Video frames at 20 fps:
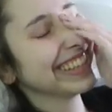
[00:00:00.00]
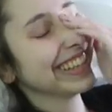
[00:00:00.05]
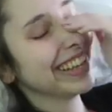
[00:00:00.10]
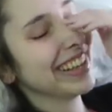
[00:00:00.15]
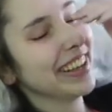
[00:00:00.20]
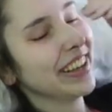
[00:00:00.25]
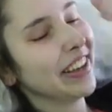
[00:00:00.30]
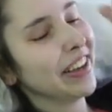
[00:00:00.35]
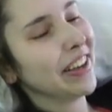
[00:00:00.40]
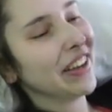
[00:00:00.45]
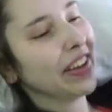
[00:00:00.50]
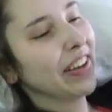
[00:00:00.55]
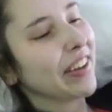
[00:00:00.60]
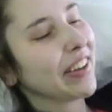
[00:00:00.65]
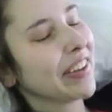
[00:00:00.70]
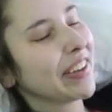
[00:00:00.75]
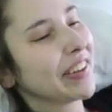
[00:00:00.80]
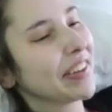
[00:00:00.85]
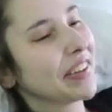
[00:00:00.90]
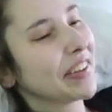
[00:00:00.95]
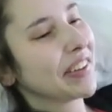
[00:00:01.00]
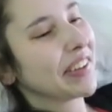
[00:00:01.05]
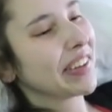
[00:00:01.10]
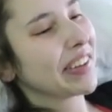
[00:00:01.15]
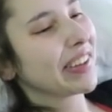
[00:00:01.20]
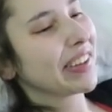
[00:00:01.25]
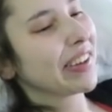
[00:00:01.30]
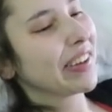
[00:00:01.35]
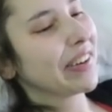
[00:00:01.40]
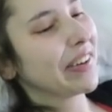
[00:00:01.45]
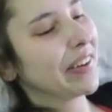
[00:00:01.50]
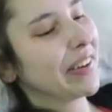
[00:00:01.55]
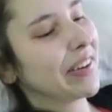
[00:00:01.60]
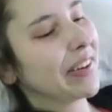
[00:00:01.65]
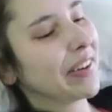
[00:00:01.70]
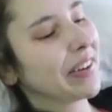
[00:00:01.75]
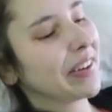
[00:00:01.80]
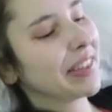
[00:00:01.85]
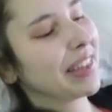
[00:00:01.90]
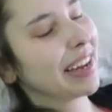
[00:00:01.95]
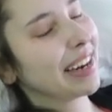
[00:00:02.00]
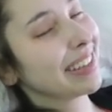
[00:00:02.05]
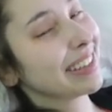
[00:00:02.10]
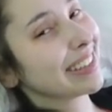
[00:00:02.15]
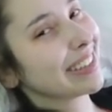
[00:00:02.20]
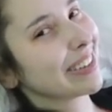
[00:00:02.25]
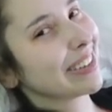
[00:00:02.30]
three of you. Oh, that